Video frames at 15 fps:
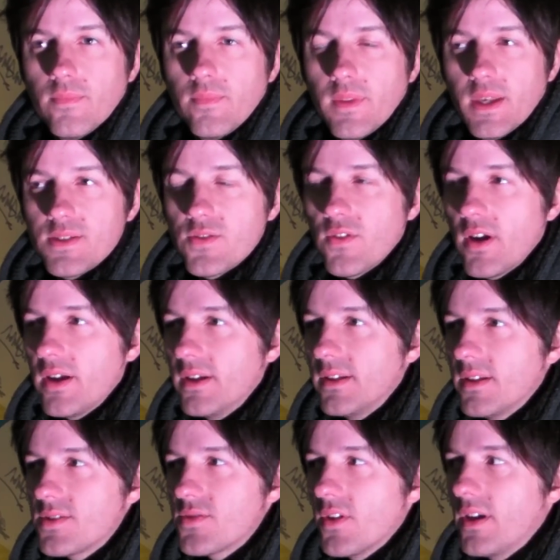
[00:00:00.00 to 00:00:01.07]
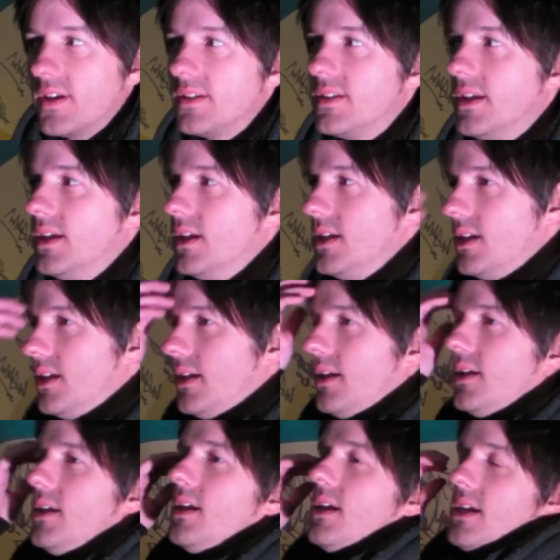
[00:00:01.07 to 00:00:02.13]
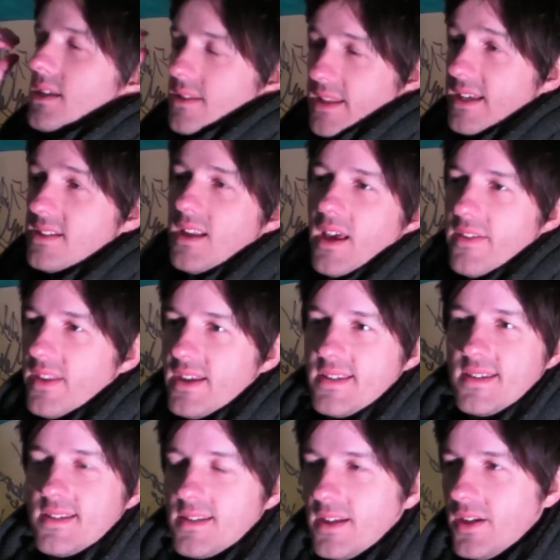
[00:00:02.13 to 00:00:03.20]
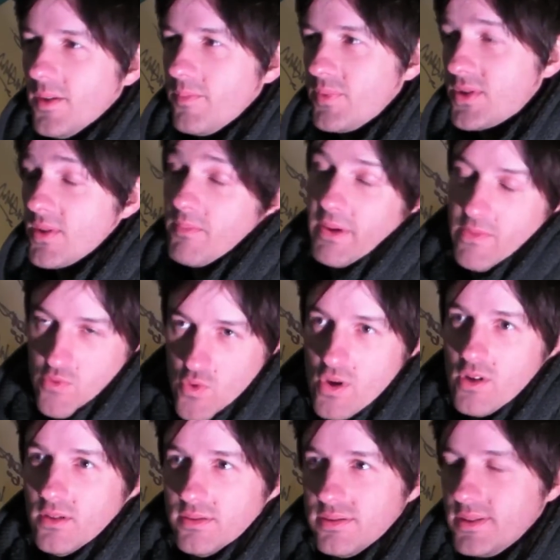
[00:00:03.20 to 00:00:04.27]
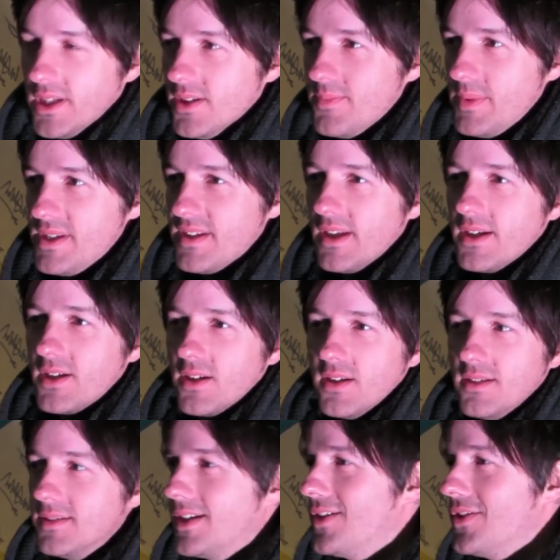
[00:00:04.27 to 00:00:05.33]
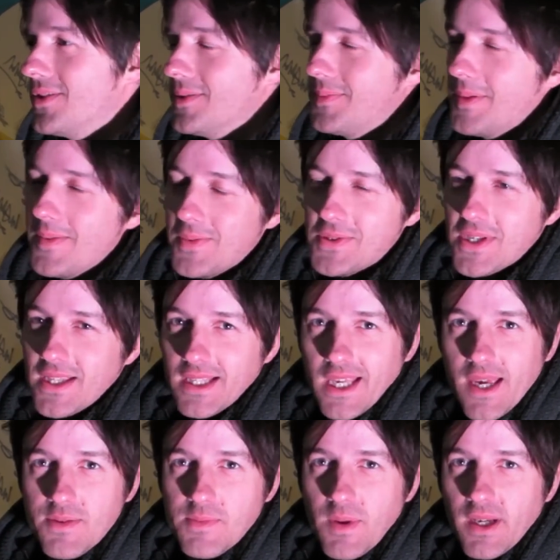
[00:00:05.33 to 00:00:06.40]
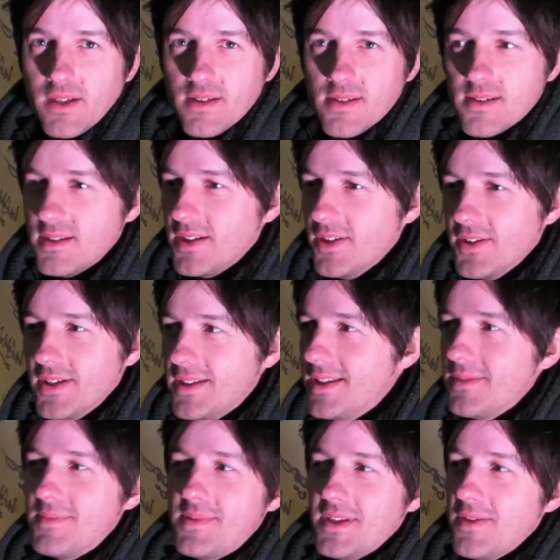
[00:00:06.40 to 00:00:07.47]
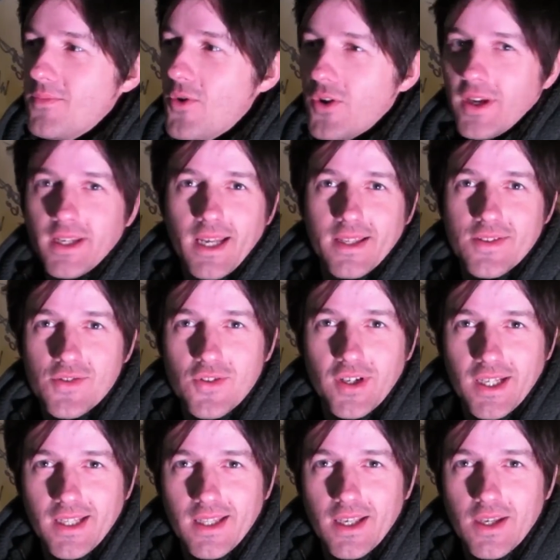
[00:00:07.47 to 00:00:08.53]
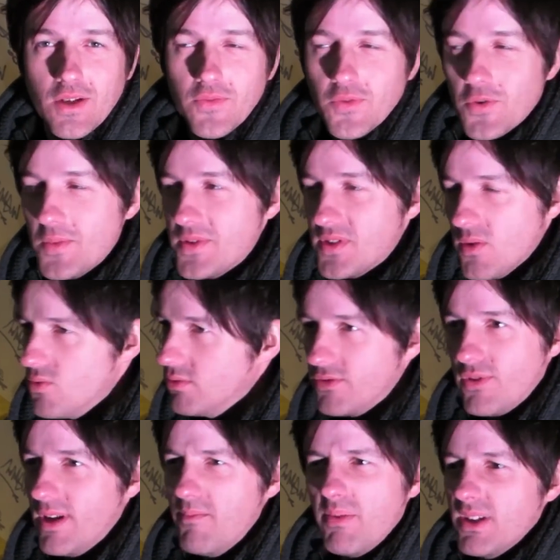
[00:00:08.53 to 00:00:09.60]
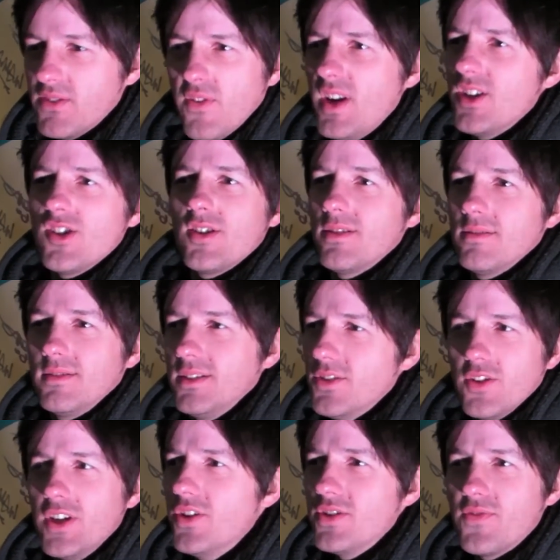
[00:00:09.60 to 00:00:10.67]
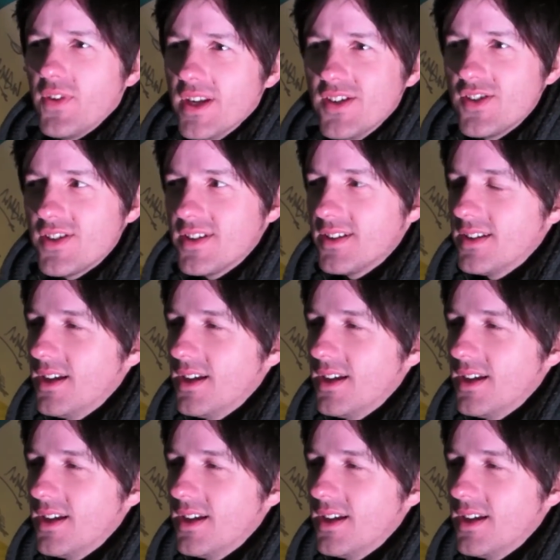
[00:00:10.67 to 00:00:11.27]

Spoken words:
That's right. And things like this, you know, some people will, you know, be cynical, and I know that people say at the games makers, you know, they see them walking down the street in their uniform and they say, oh, the Olympics finished. You know it's finished.